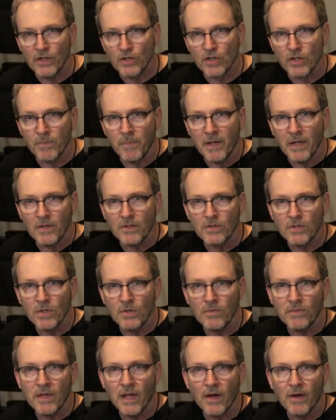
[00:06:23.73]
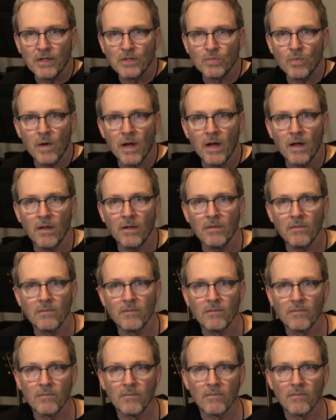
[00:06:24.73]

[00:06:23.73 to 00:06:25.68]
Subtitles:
it should be in tune there as well.